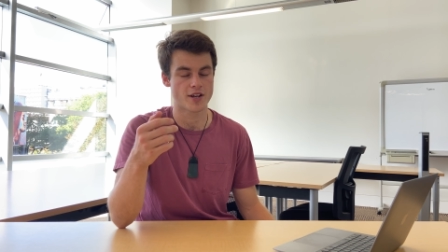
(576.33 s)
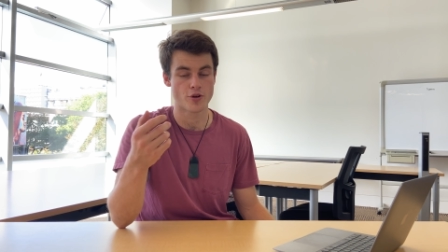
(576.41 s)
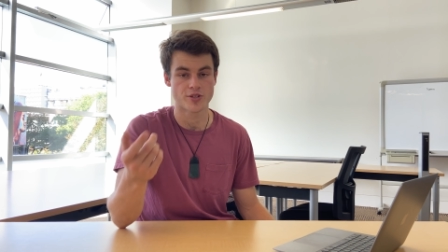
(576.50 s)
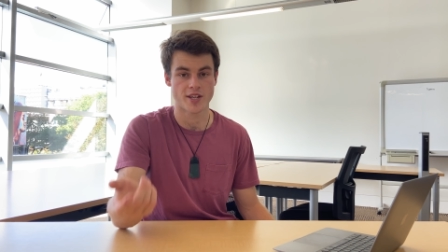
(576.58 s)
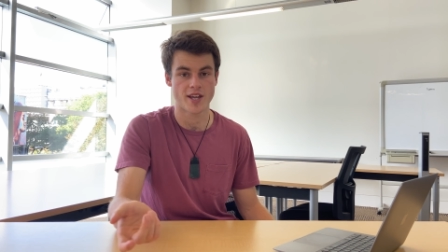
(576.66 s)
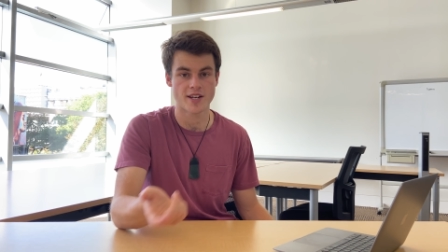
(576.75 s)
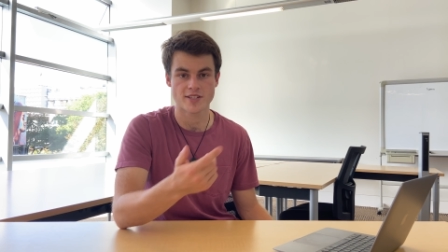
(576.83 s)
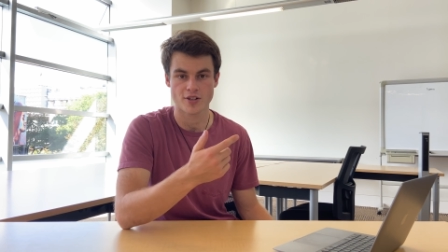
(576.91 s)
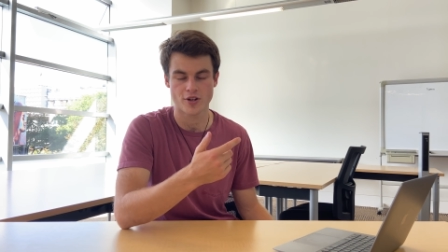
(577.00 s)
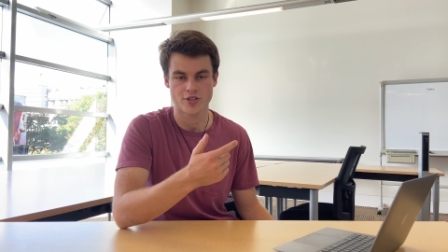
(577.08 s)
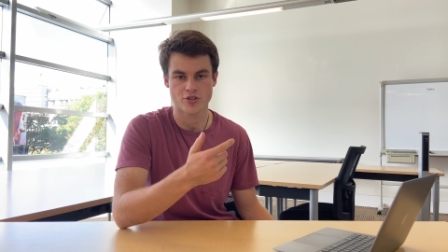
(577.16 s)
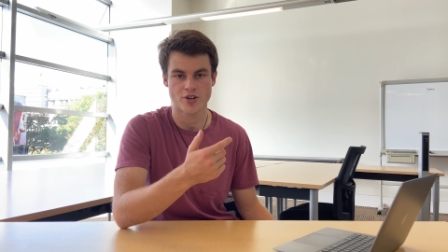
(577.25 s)
it goes against the
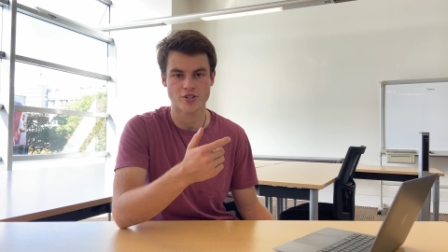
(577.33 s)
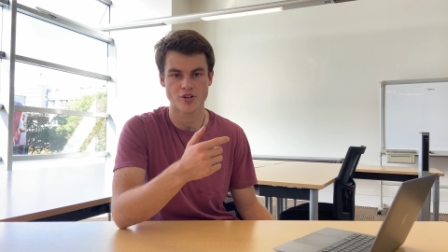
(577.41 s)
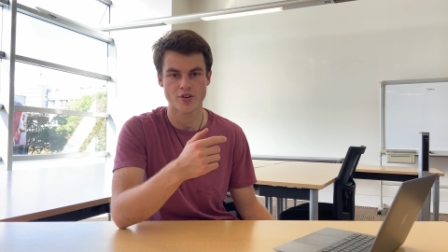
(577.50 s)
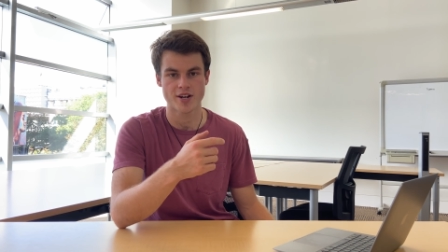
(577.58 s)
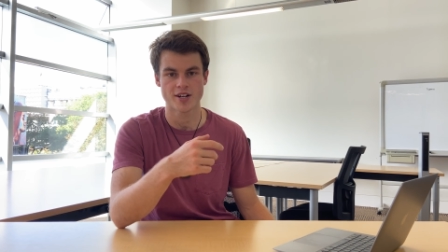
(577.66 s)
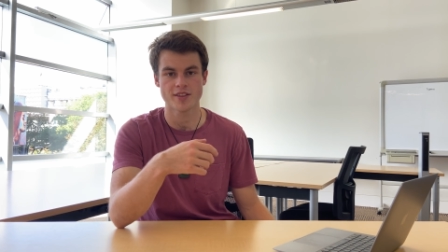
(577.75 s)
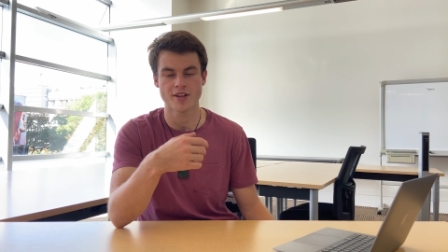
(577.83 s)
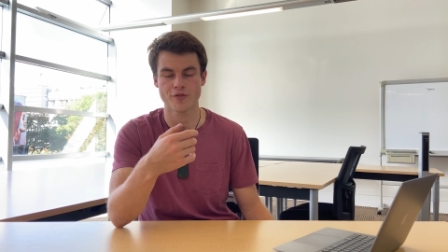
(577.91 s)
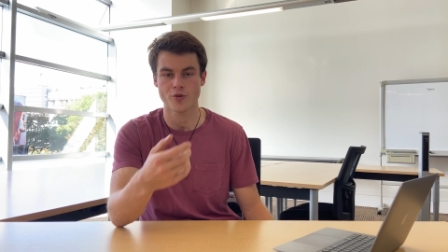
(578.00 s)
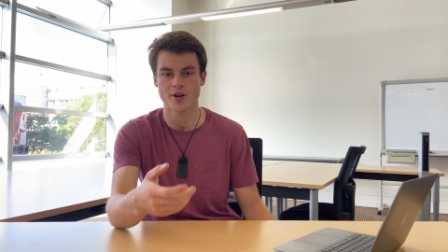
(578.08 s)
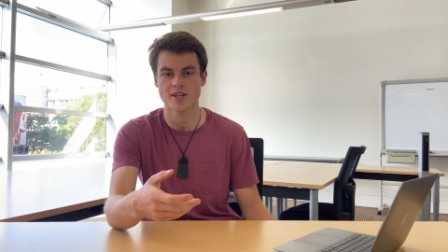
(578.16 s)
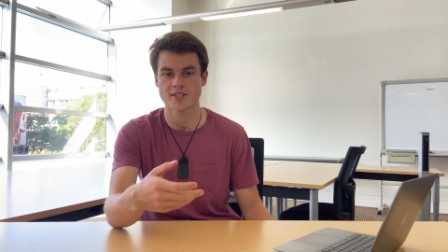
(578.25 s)
concentration gradient,
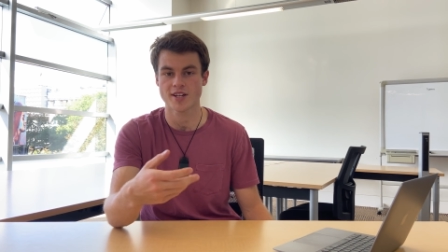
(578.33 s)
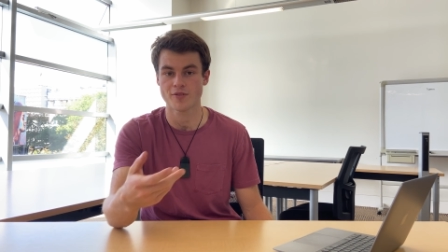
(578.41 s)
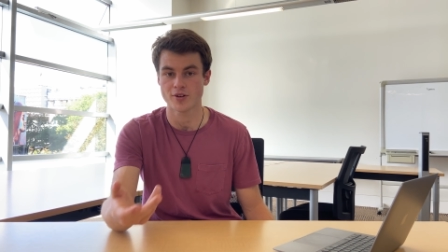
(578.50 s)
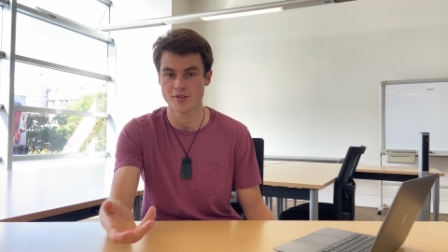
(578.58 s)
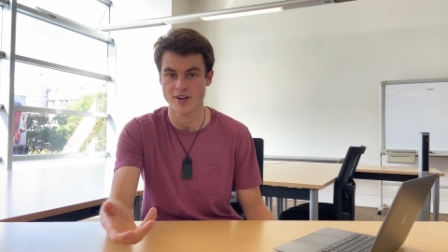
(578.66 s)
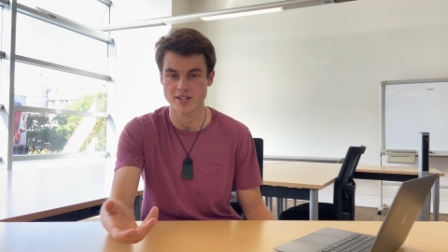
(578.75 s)
therefore it has to get rid of